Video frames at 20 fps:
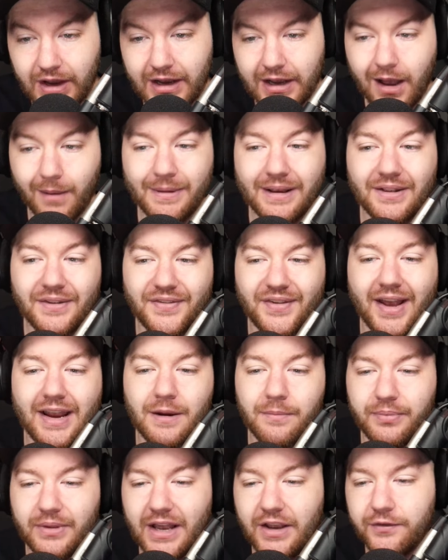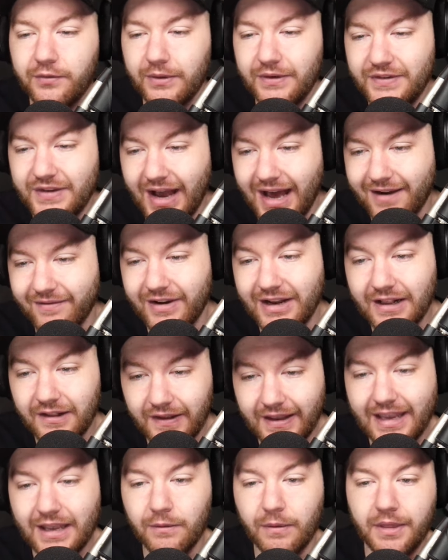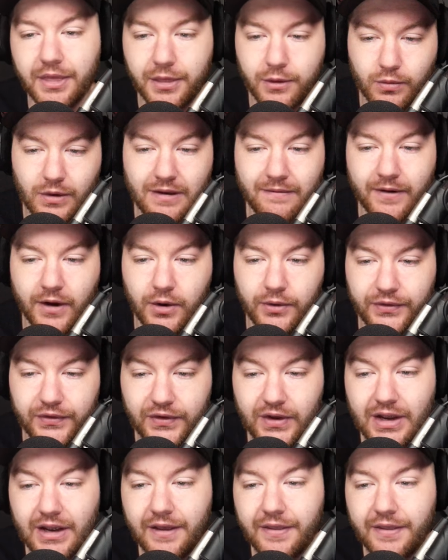coming in second place with Donovan Klingon with 3 votes.